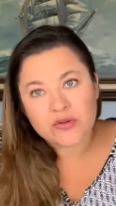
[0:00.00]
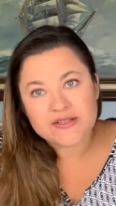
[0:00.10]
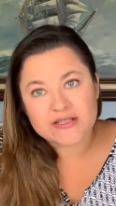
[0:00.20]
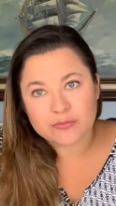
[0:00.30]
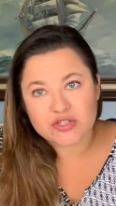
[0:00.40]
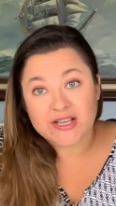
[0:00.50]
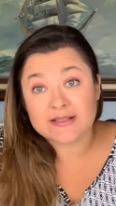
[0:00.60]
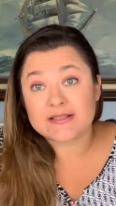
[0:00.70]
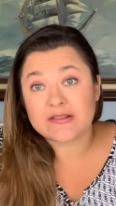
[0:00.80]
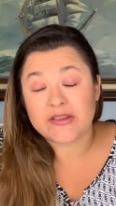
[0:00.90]
subjects
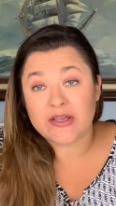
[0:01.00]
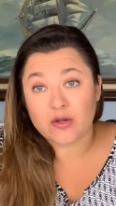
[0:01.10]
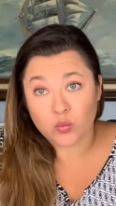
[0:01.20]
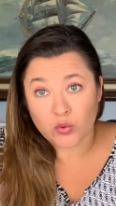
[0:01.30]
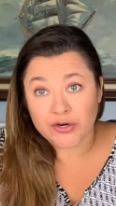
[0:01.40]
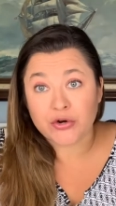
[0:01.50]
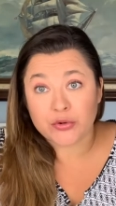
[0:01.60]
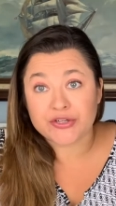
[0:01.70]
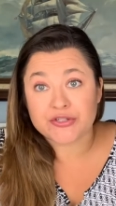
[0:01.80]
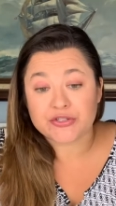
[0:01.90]
that we're
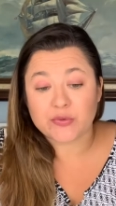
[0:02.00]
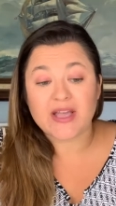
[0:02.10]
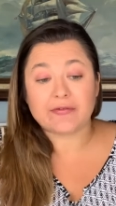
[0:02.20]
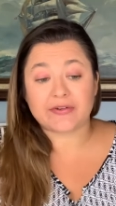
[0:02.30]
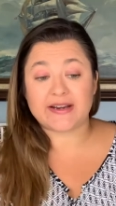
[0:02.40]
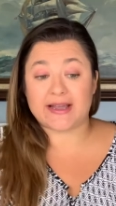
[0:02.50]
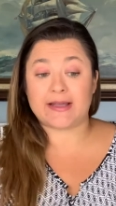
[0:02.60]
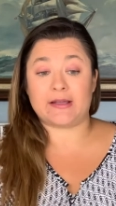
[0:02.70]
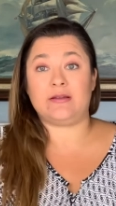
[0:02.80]
going to do every day,